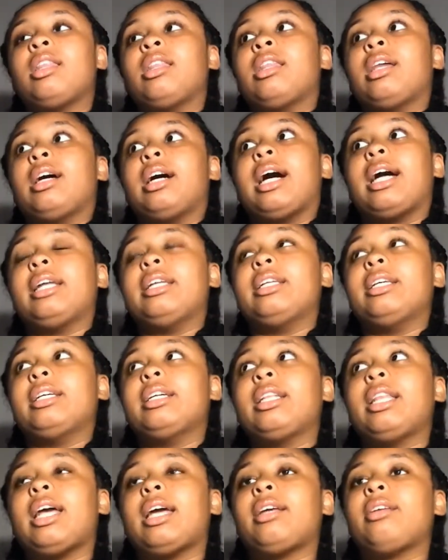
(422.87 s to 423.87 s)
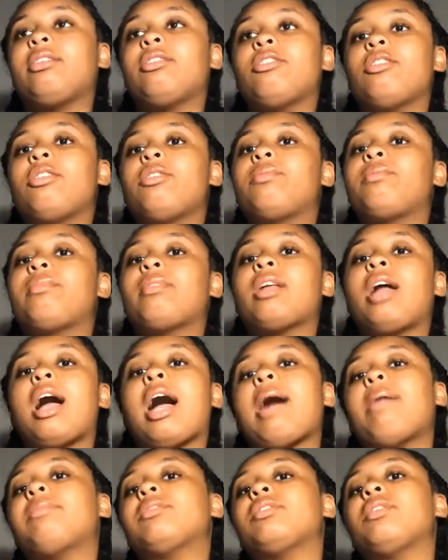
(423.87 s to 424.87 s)
Like, I did, like, you know,
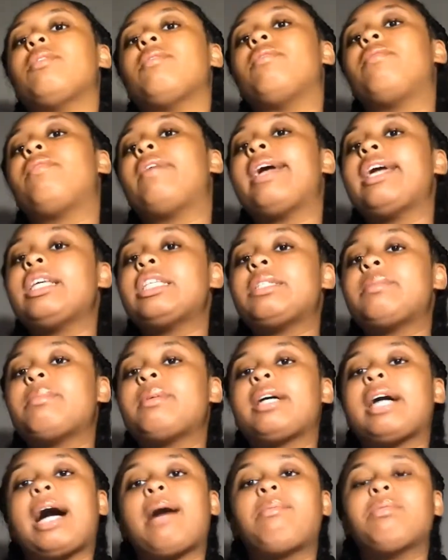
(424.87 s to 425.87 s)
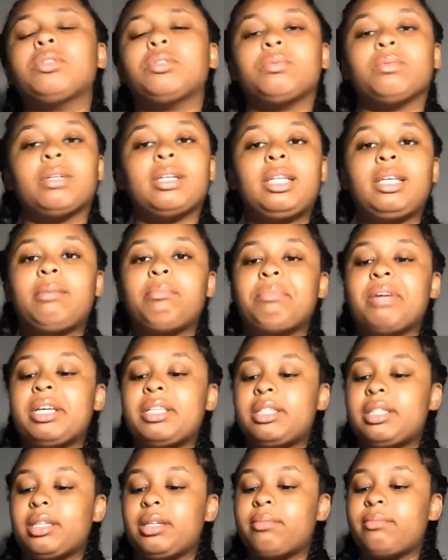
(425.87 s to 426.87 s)
I was on Facebook. I was really
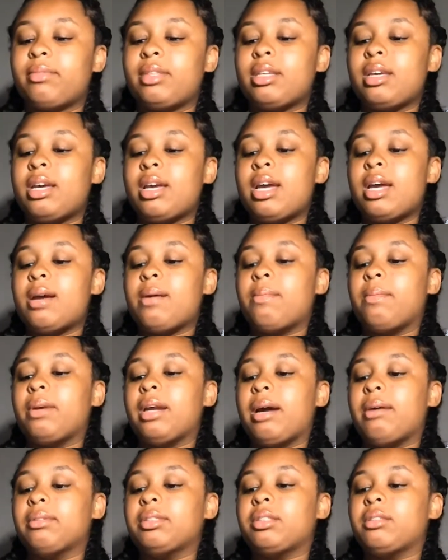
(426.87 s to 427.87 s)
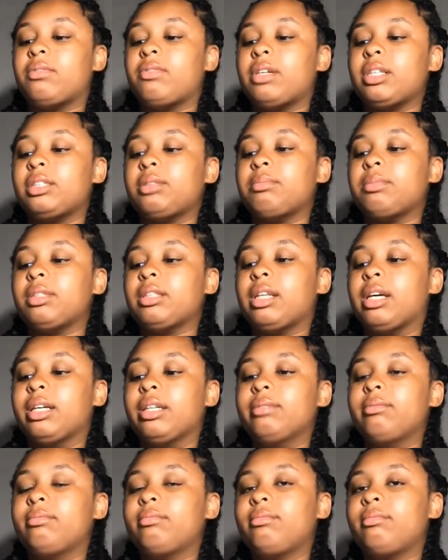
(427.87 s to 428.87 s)
messy when I was a freshman,
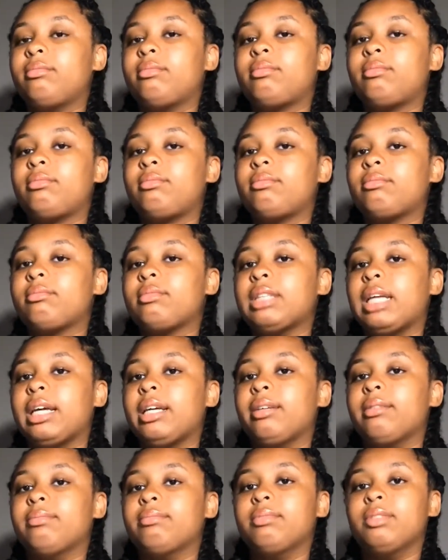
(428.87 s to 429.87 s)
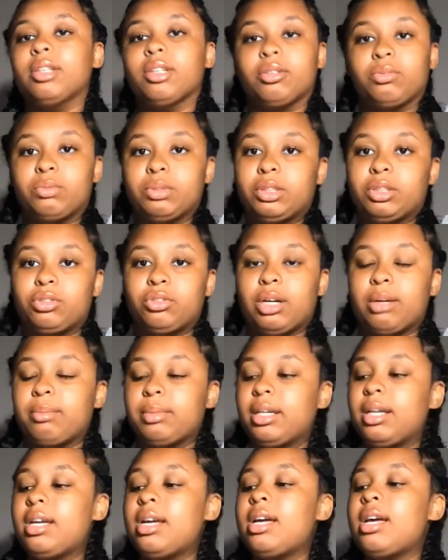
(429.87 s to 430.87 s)
like, you know, with the drama.